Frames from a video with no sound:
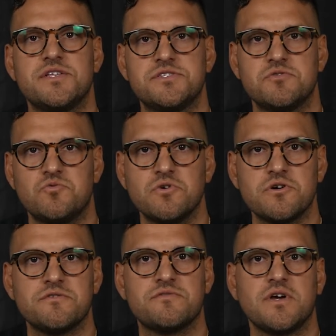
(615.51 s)
it's the
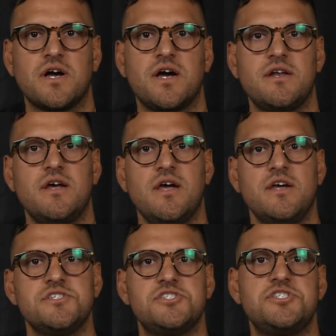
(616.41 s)
Word of God
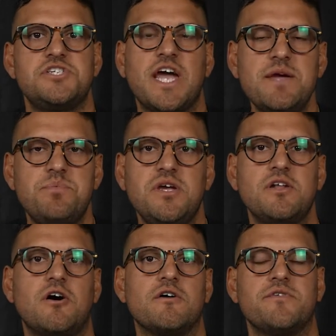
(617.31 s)

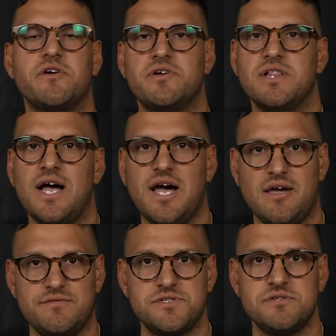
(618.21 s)
shaping our very
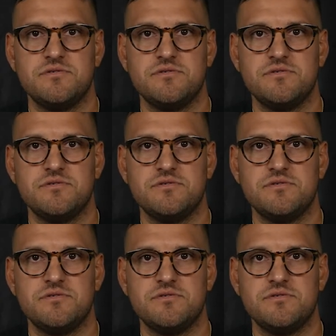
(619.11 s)
lives,